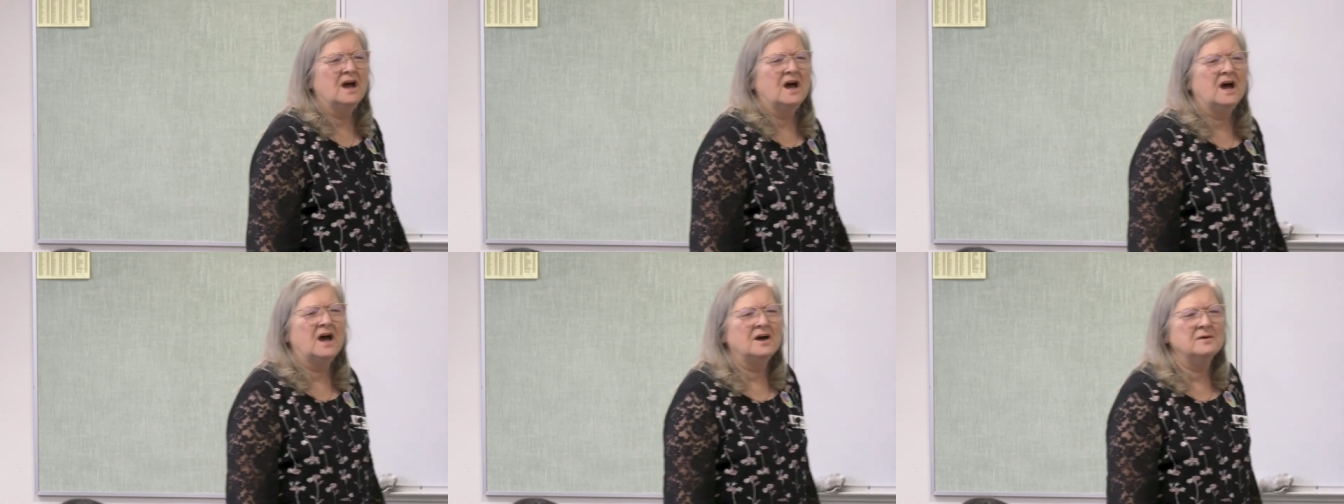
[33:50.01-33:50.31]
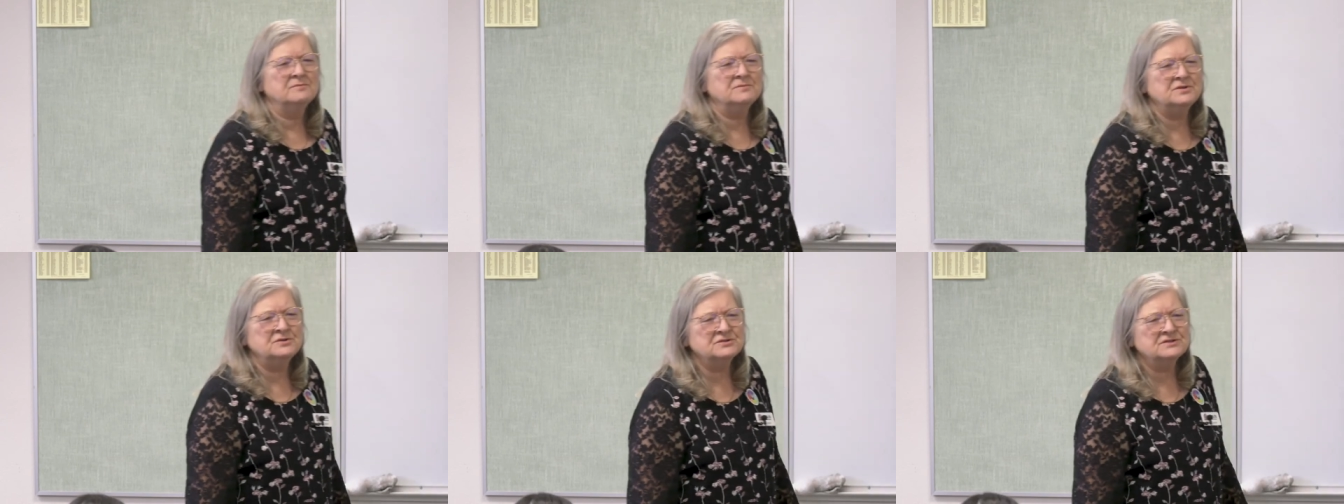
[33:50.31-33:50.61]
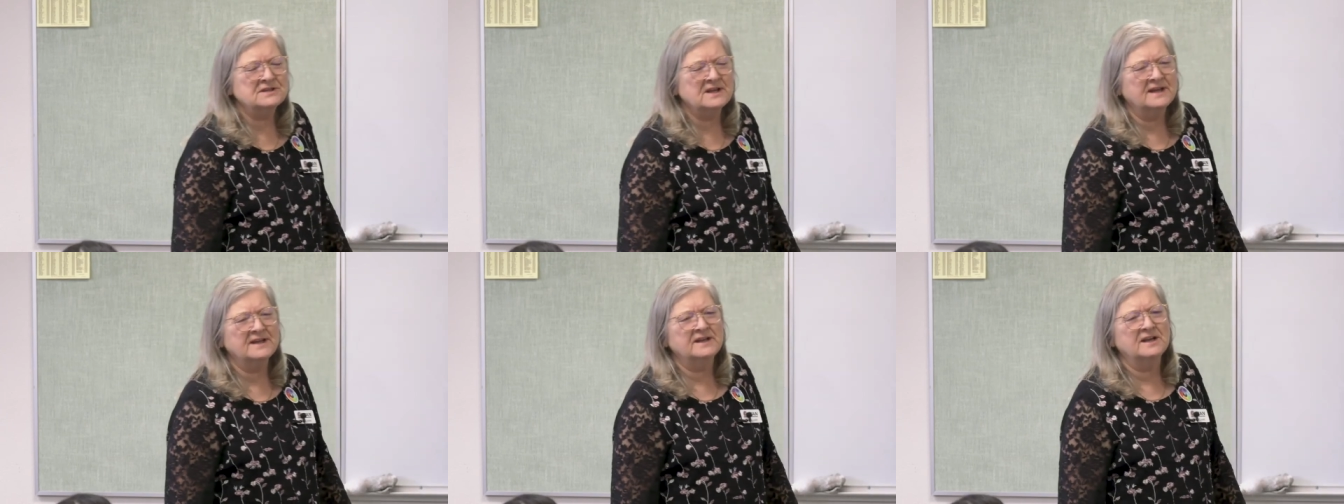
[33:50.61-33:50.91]
um, you
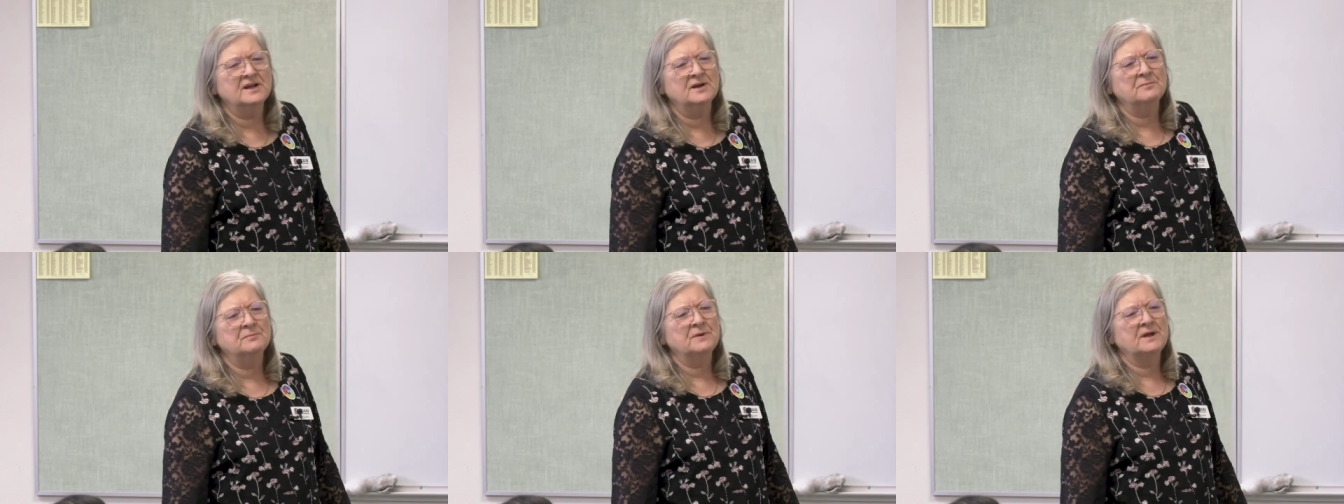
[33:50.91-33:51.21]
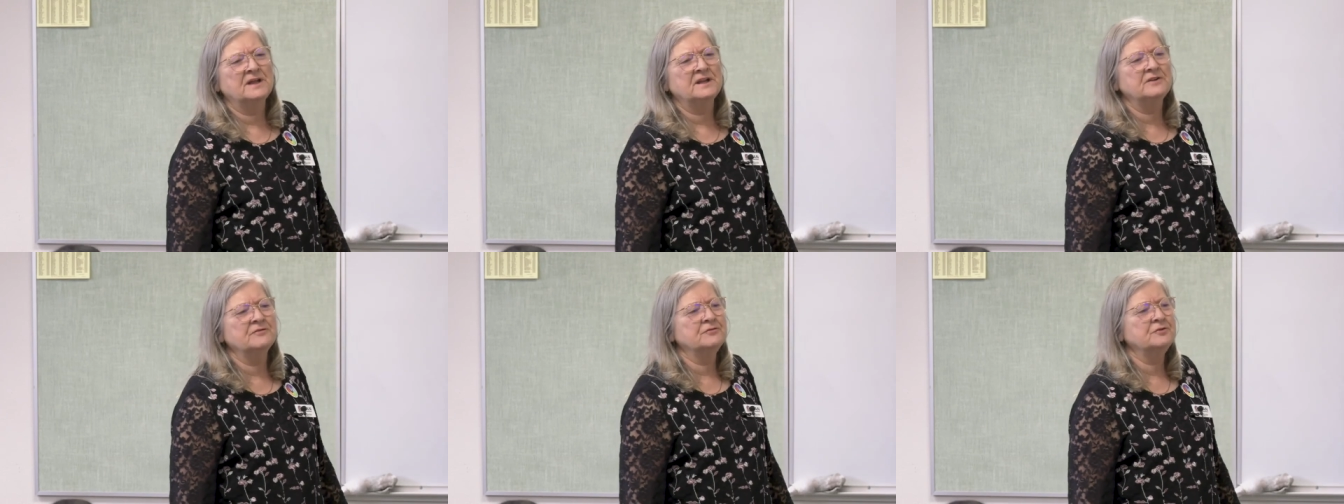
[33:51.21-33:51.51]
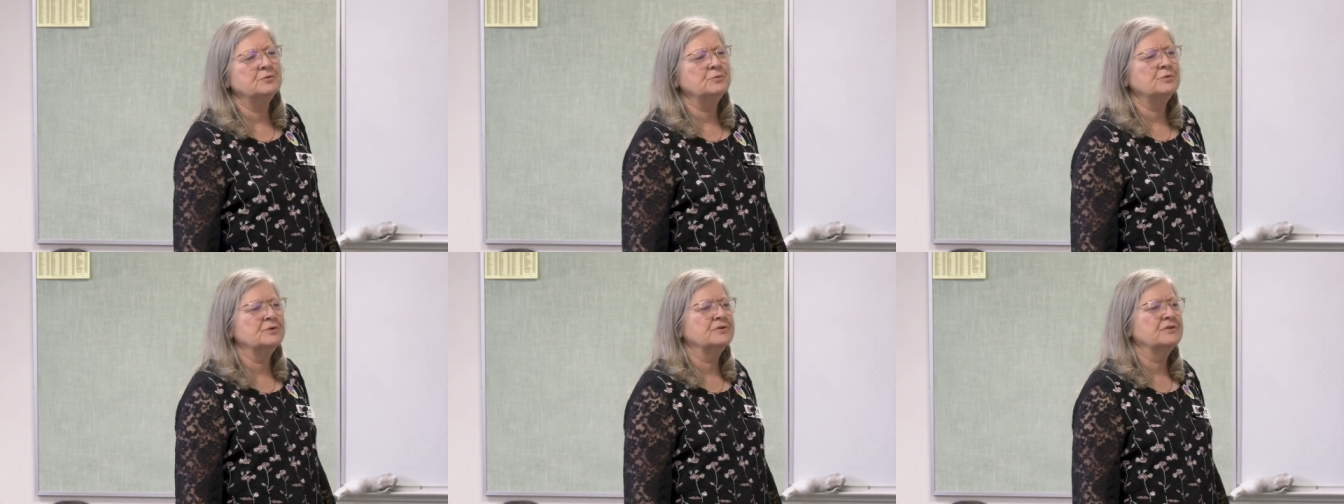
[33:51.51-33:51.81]
sign up, and if
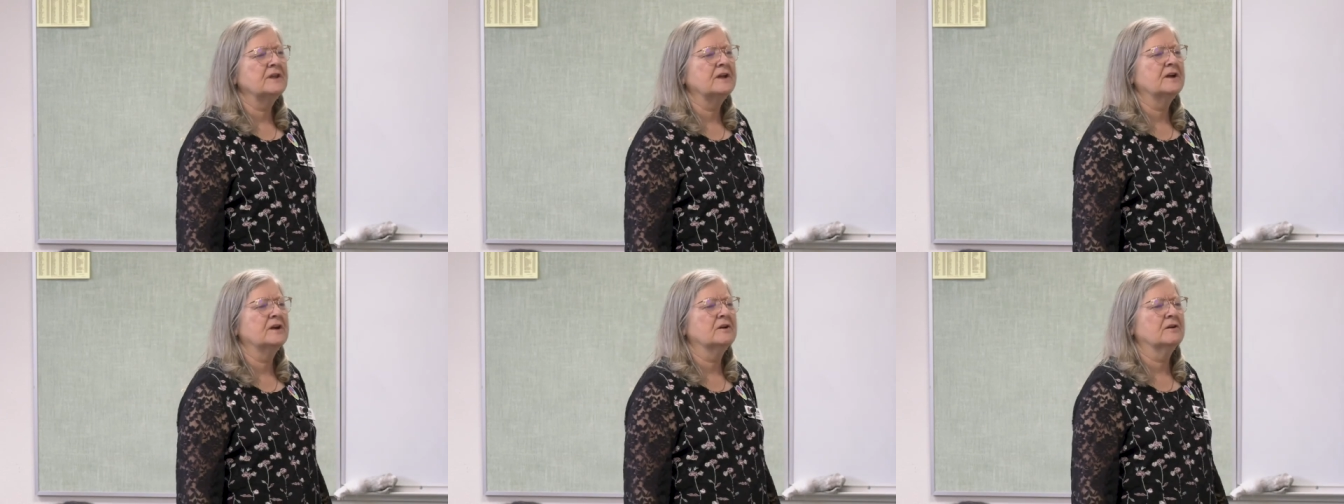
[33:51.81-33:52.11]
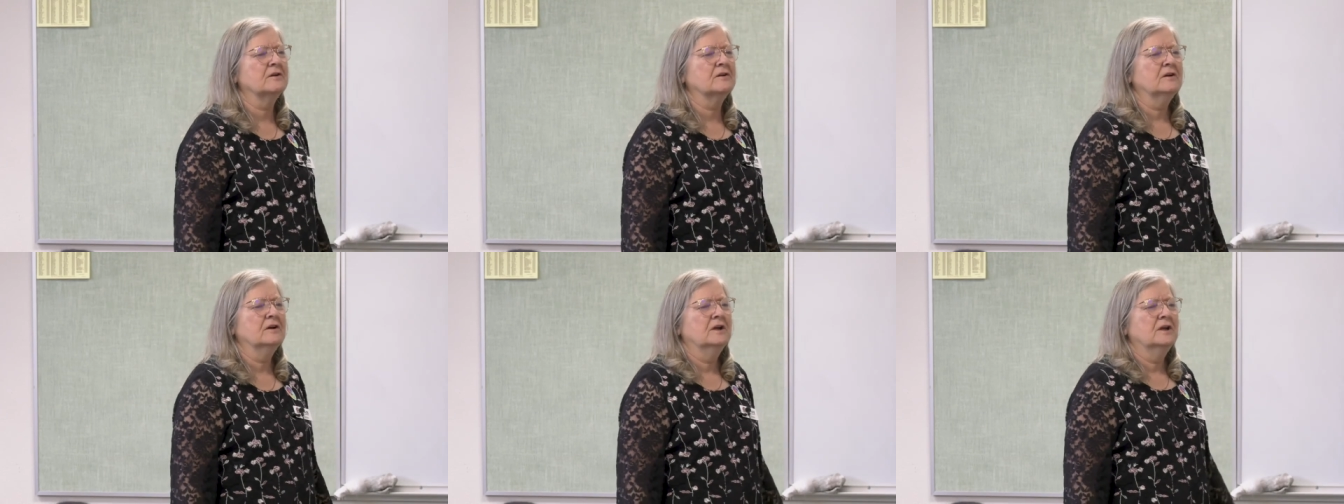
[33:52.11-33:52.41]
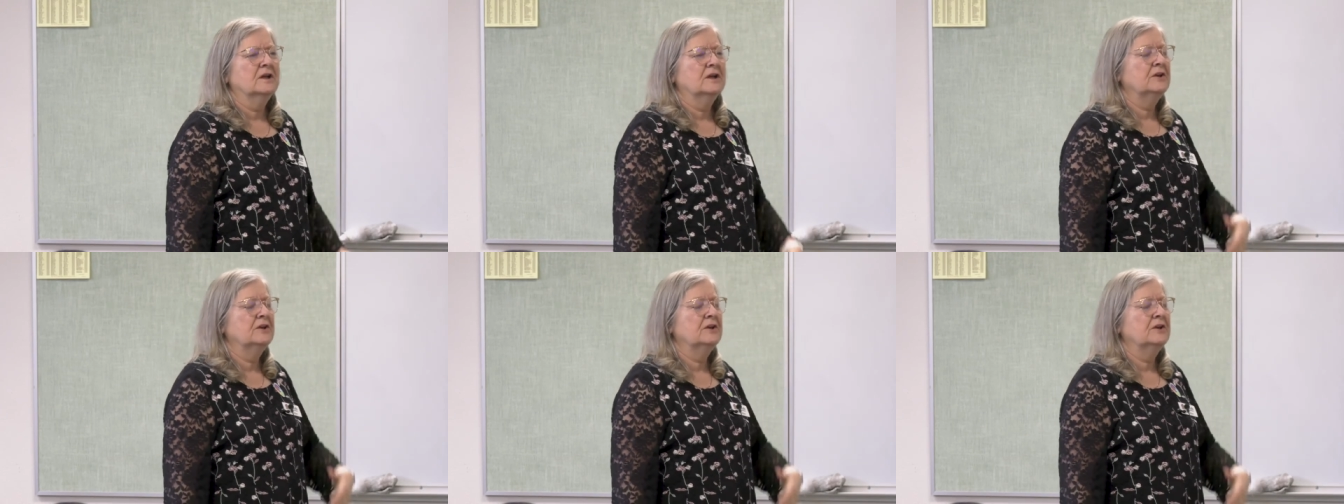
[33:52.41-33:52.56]
you were there,